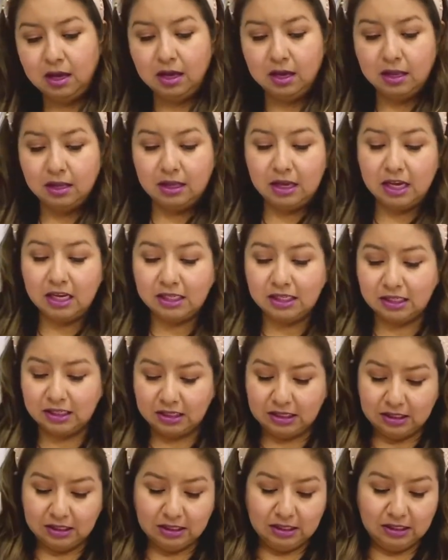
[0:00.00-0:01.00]
This
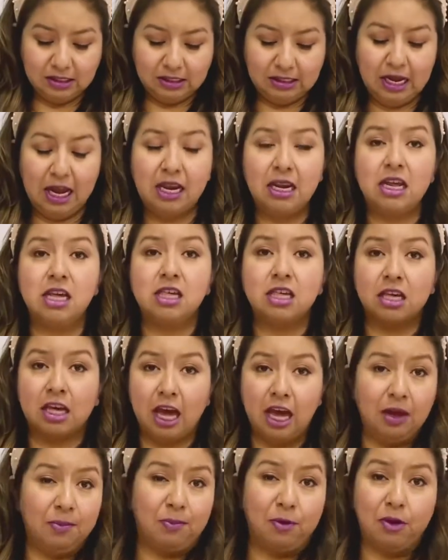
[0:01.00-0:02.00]
10-inch cake
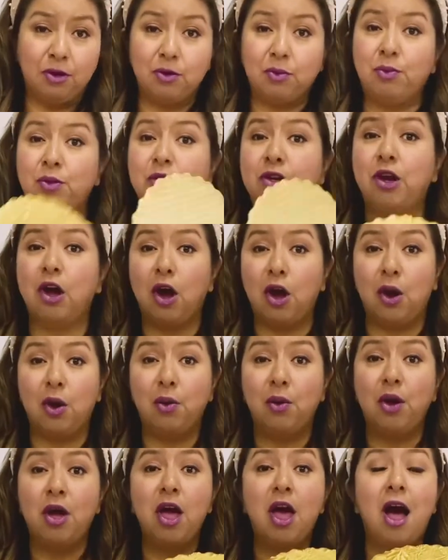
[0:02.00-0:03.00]
board would go
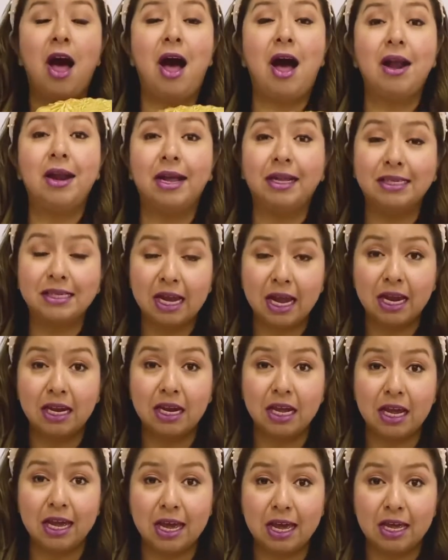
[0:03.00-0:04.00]
on a
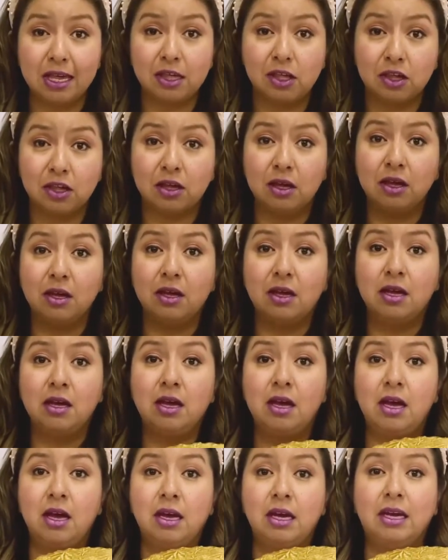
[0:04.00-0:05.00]
10-inch
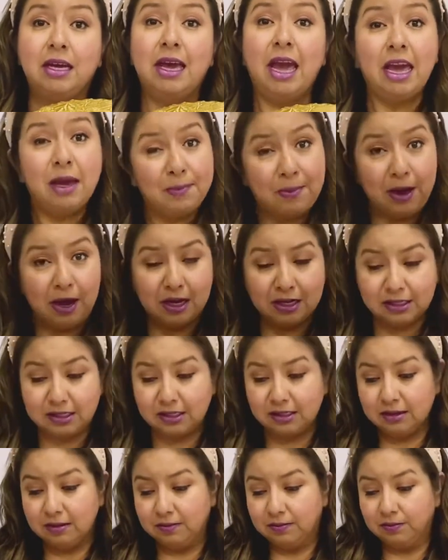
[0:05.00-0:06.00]
cake box.
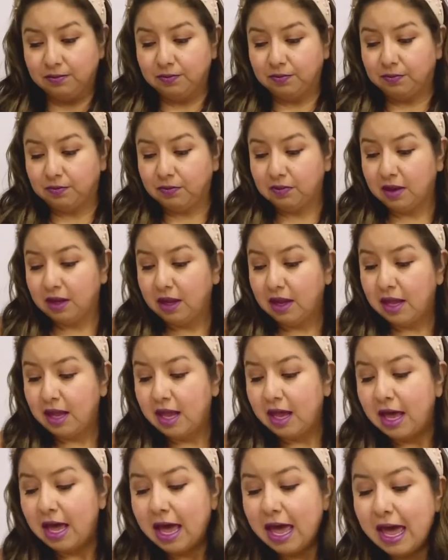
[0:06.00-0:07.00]

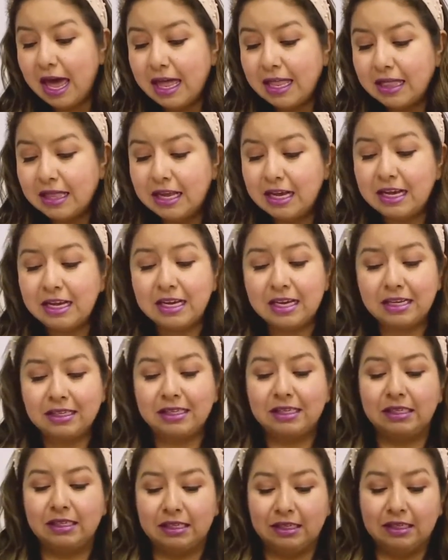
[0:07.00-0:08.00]
And
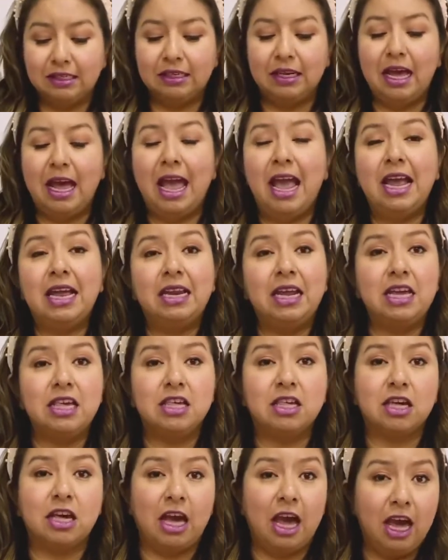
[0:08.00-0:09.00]
this 8-inch
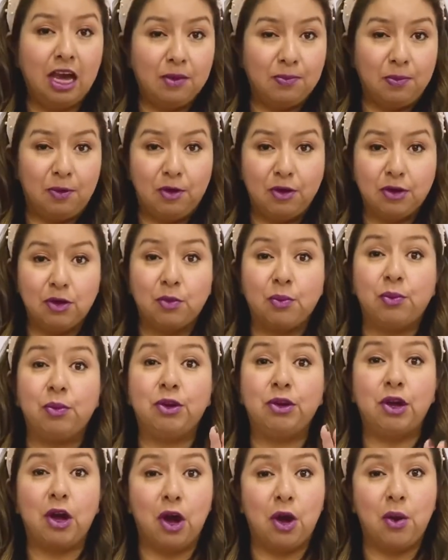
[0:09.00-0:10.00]
cake board would
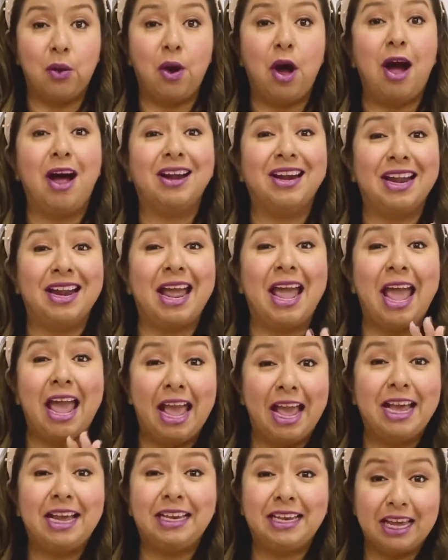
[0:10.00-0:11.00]
go on an
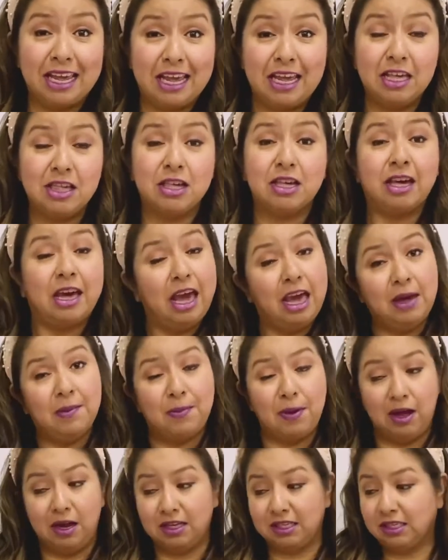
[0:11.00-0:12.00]
8-inch cake
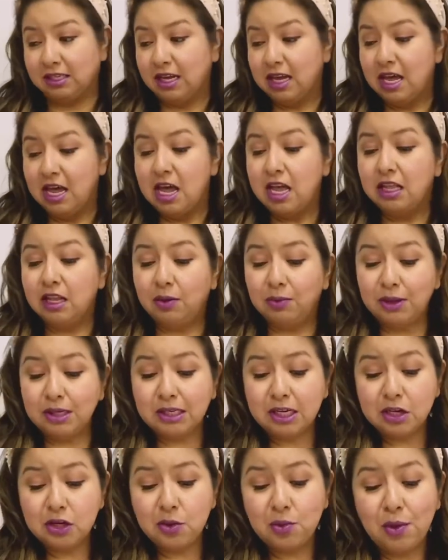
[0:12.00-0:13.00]
box. The
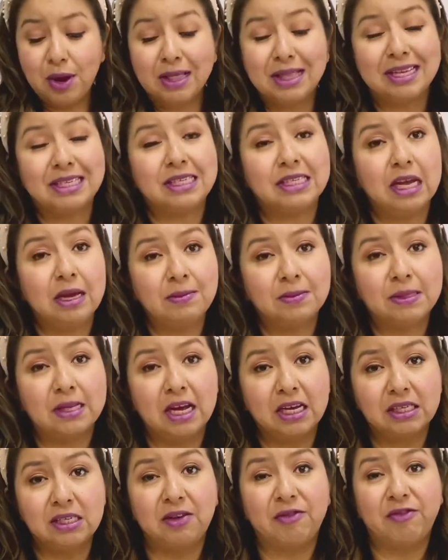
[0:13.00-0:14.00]
reason you want the same
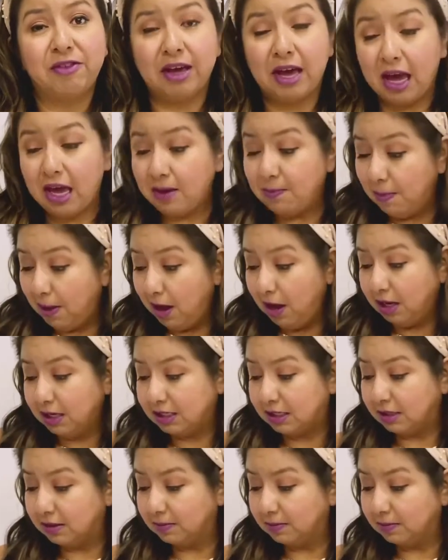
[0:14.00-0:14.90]
size of cake box